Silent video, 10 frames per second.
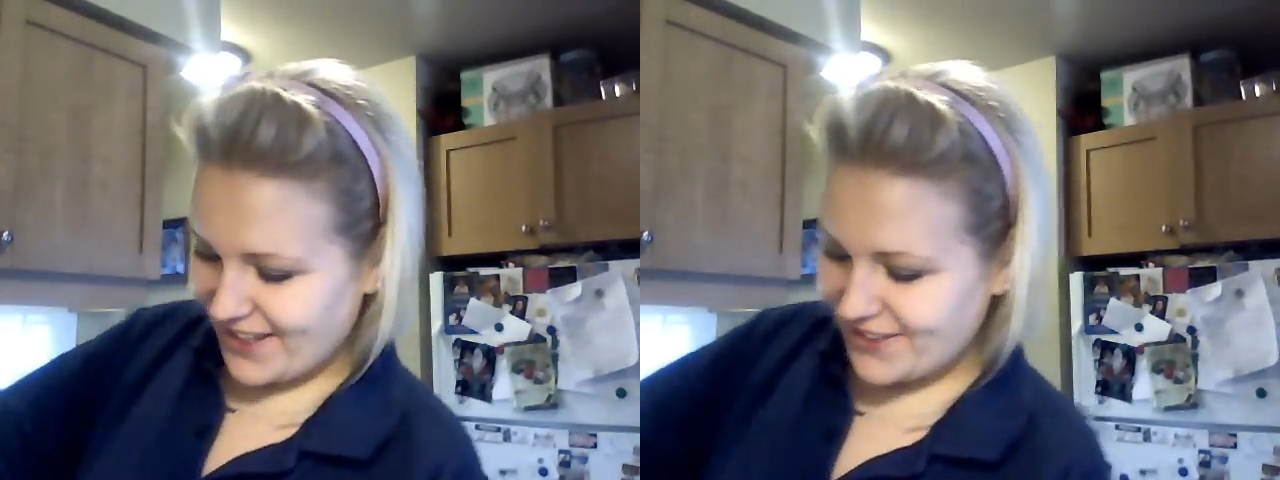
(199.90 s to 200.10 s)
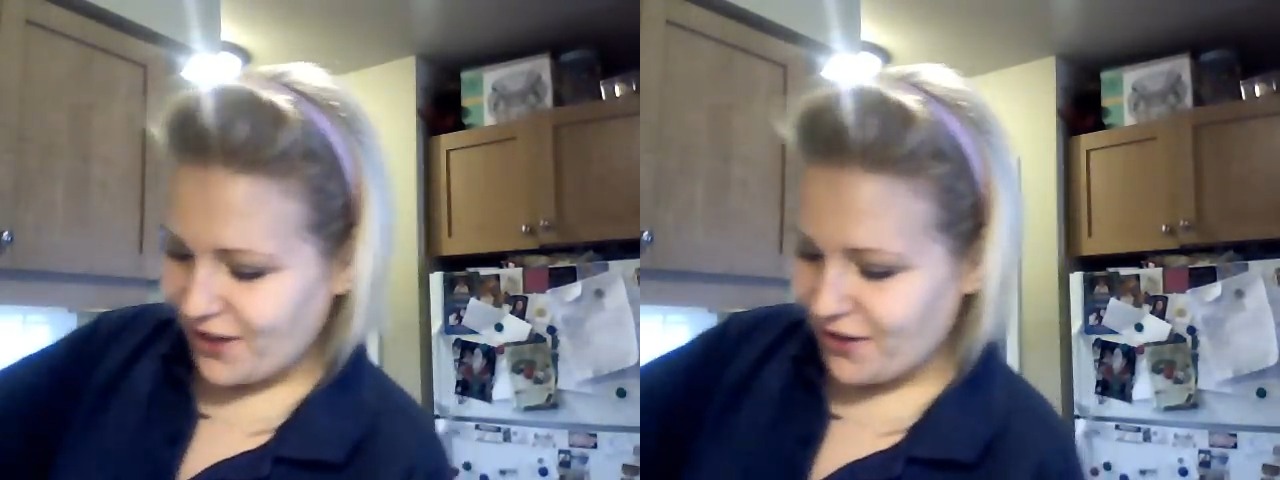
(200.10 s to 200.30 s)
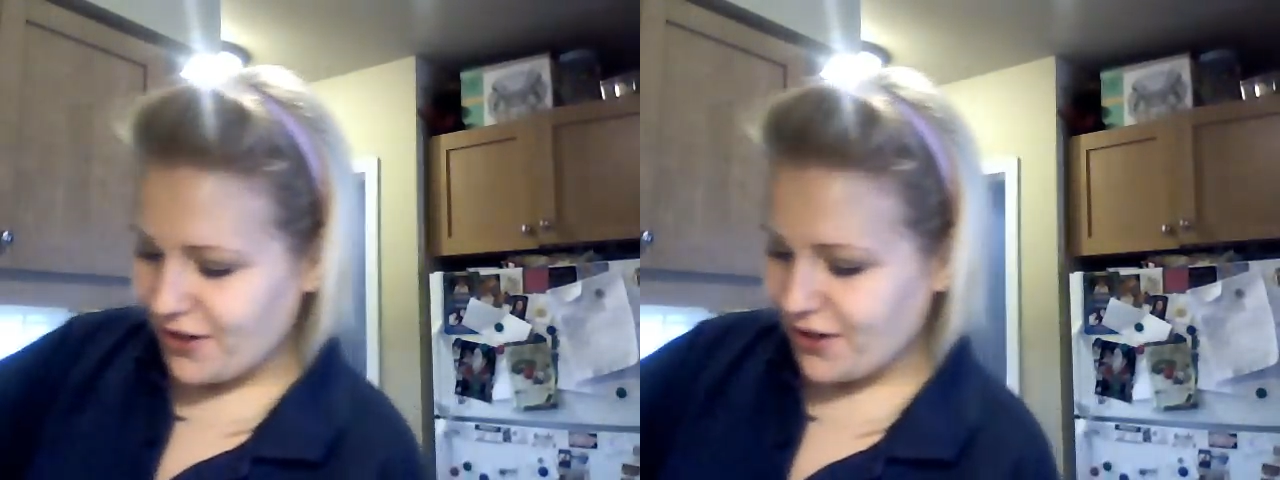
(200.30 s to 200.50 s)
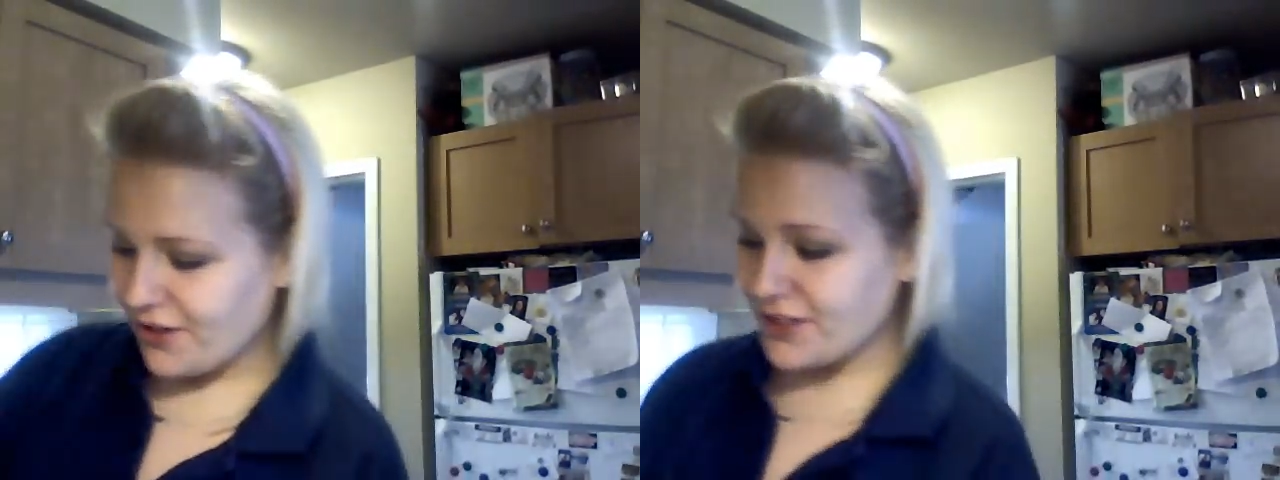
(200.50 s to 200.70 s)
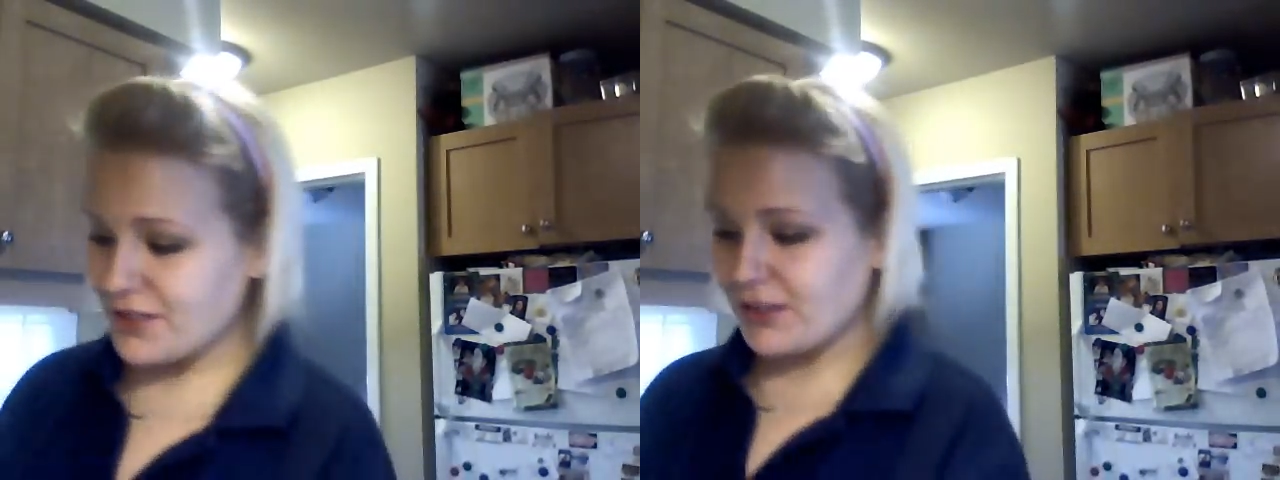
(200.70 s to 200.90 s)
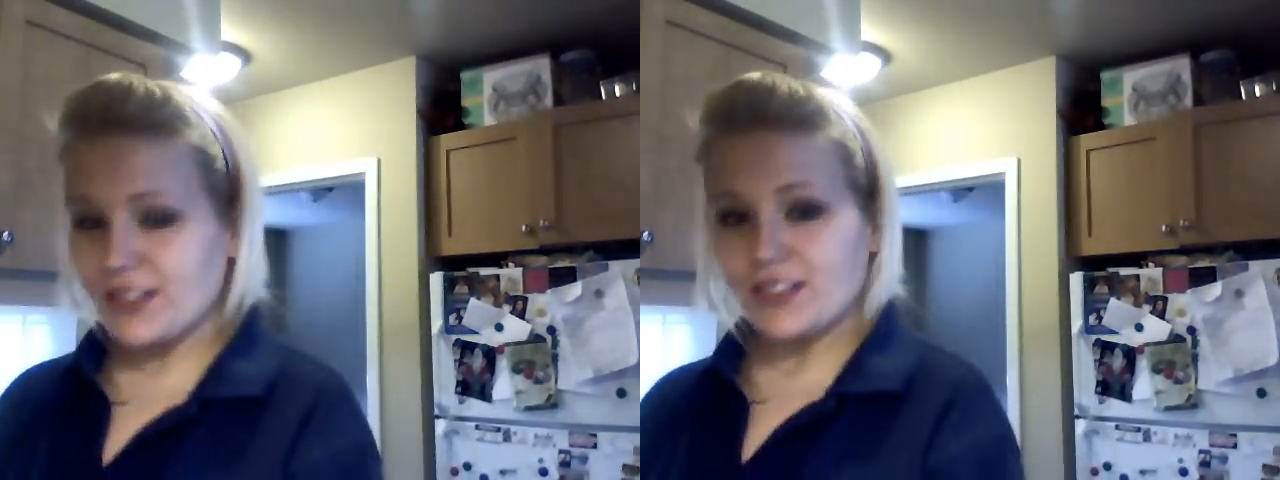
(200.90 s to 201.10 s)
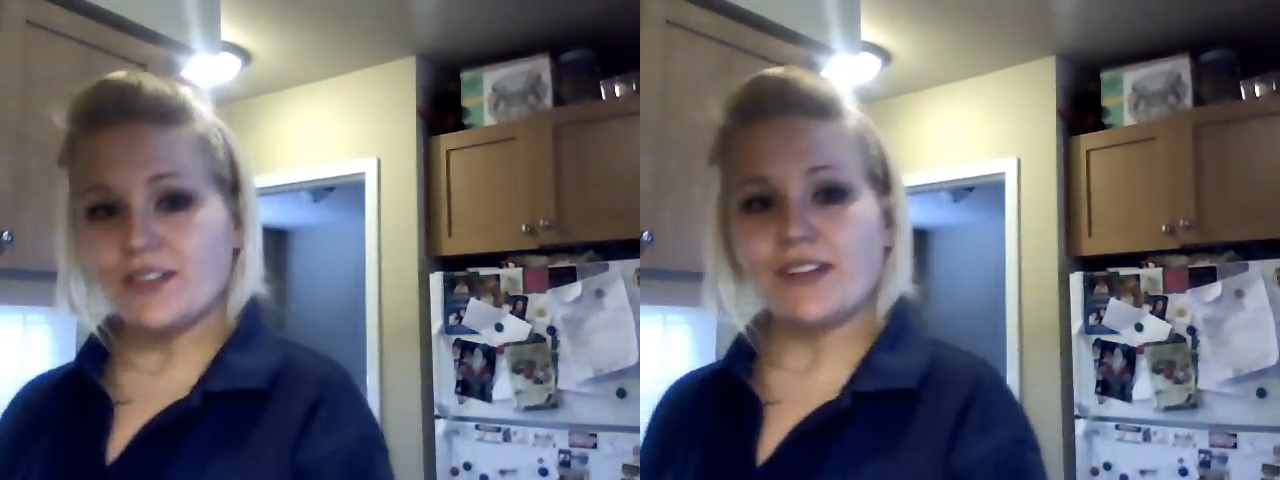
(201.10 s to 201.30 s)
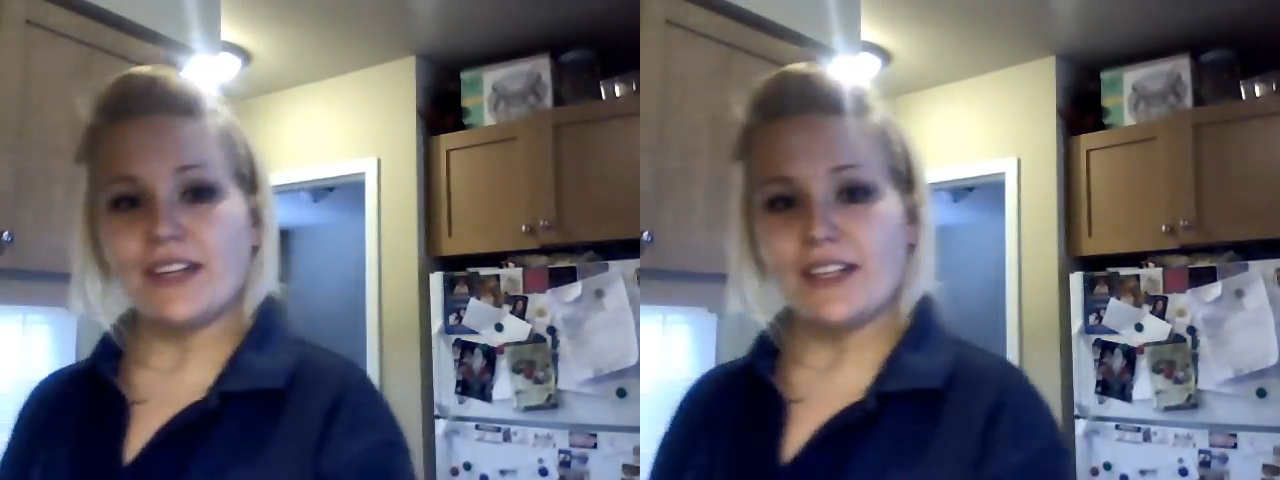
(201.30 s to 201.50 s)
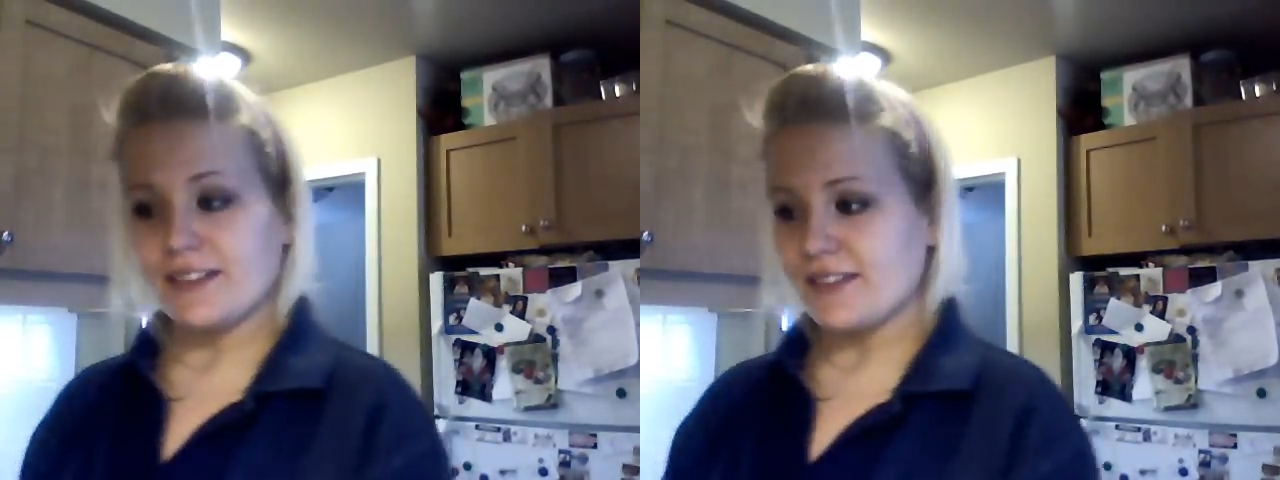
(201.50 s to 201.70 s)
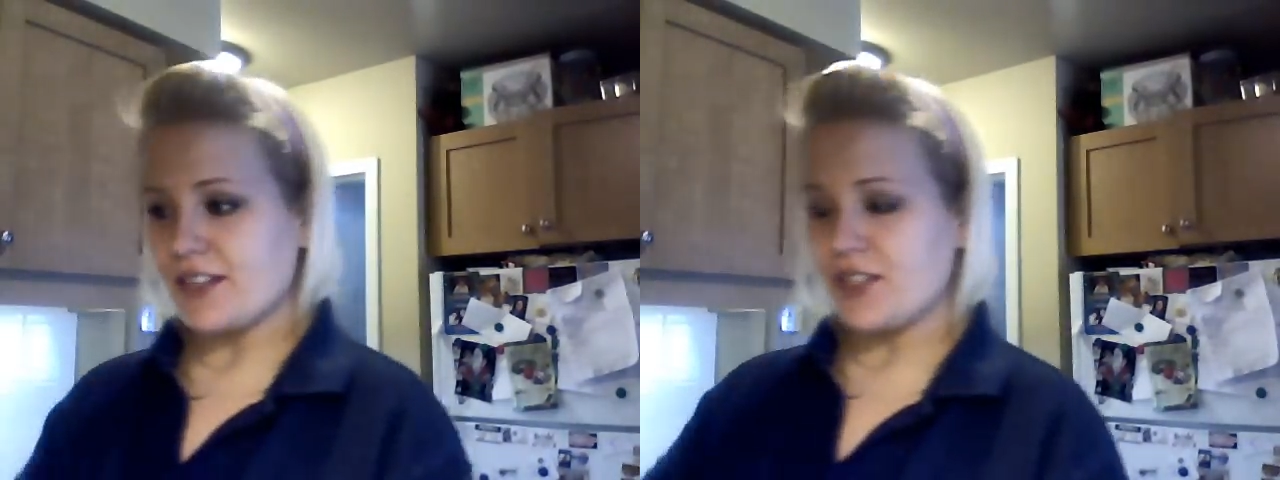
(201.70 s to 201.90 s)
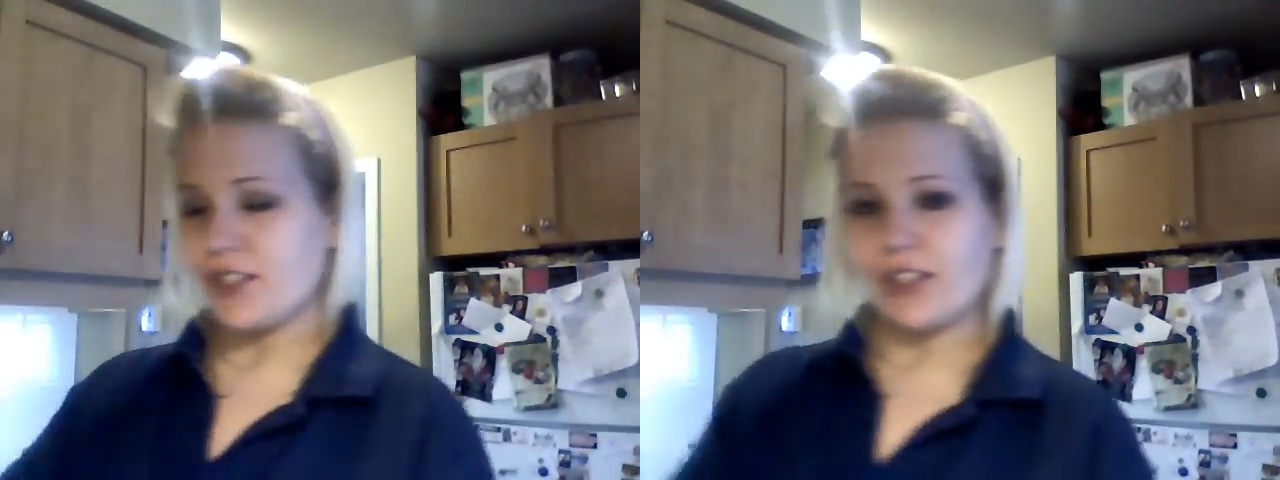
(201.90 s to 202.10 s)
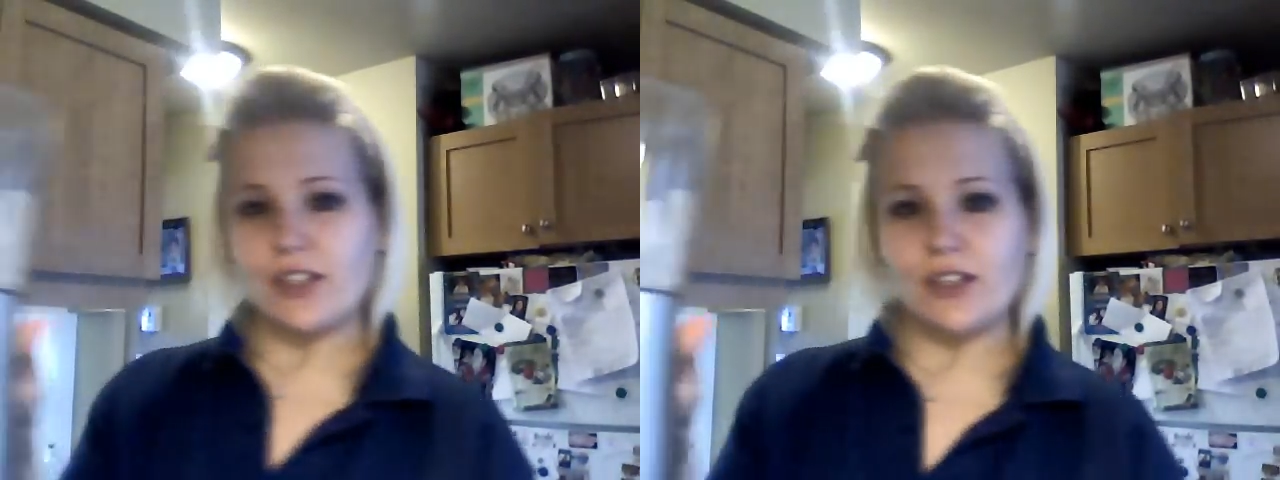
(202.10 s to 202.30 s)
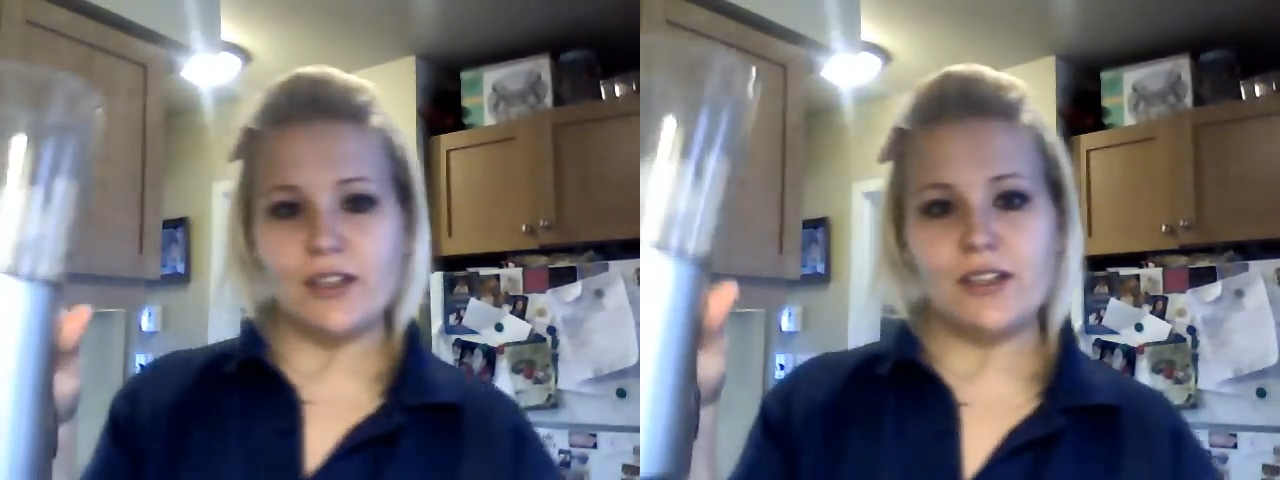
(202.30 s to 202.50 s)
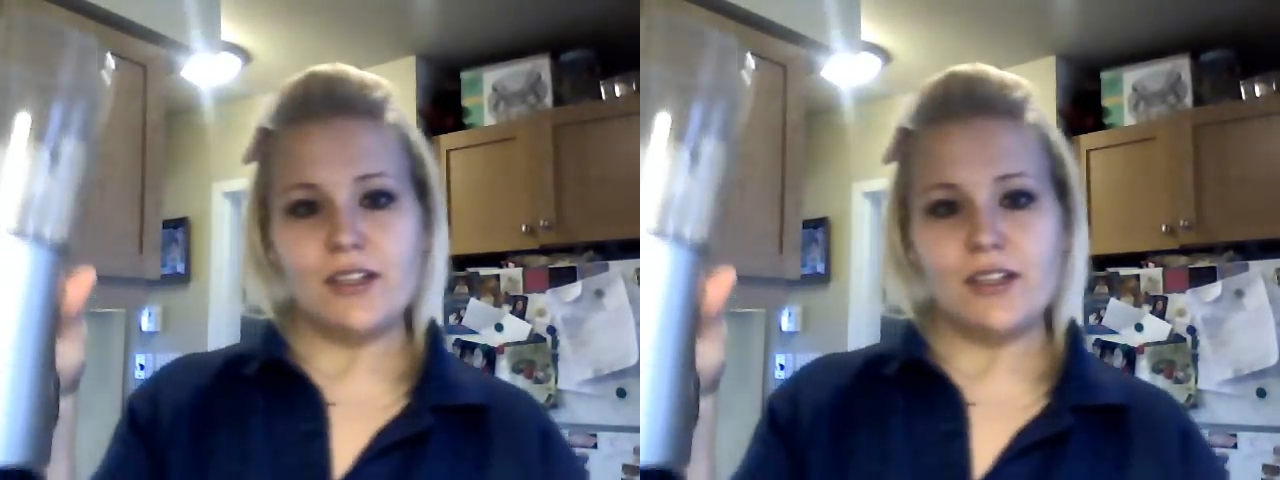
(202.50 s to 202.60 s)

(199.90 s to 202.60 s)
So, what you want to do is get your little